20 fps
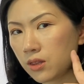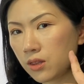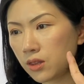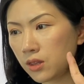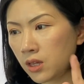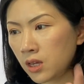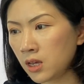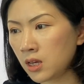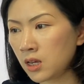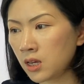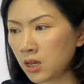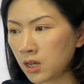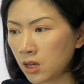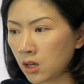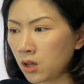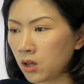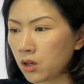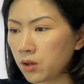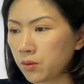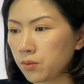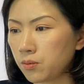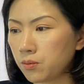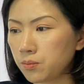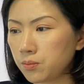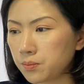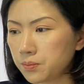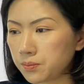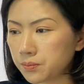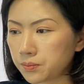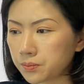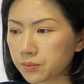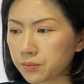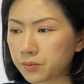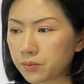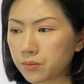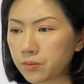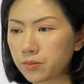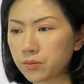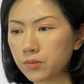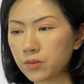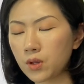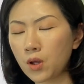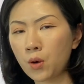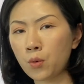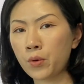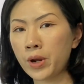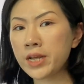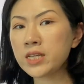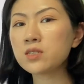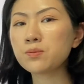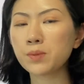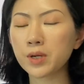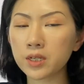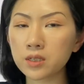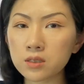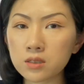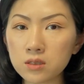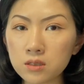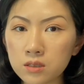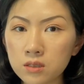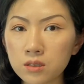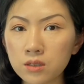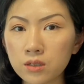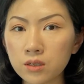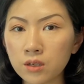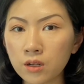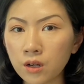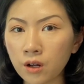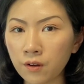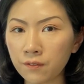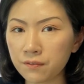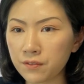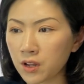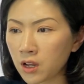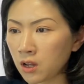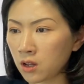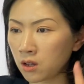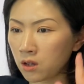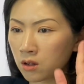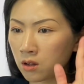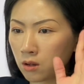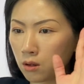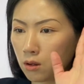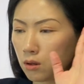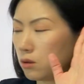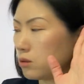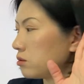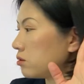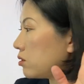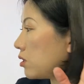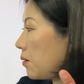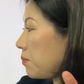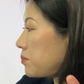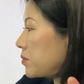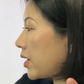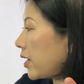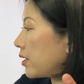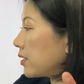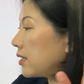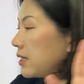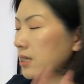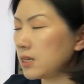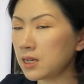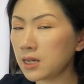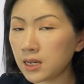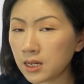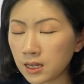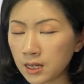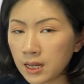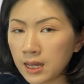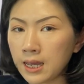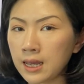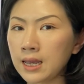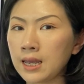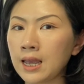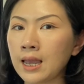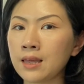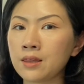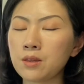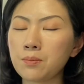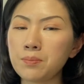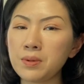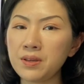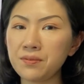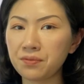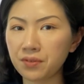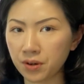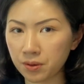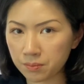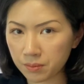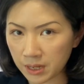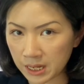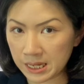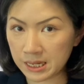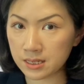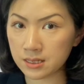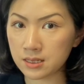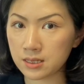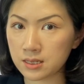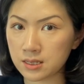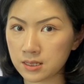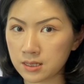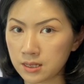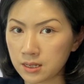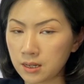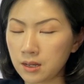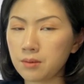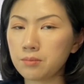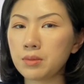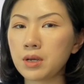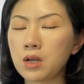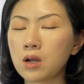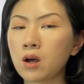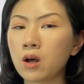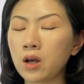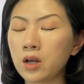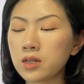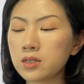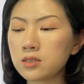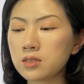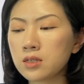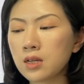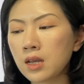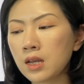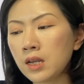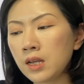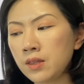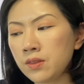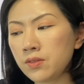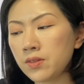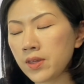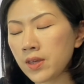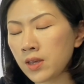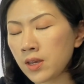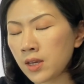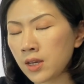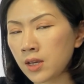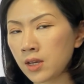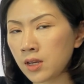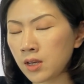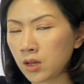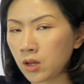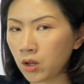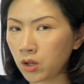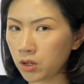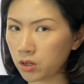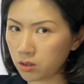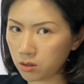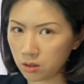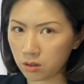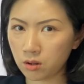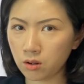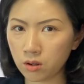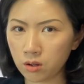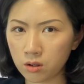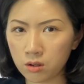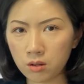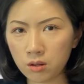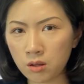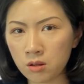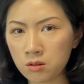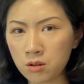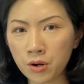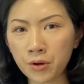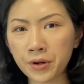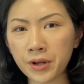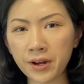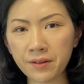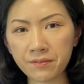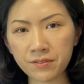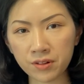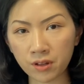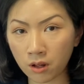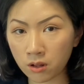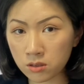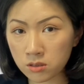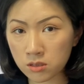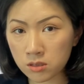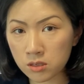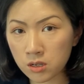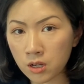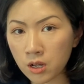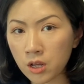the arrangement of the subject he and the be verb is. Because in the interrogative clause,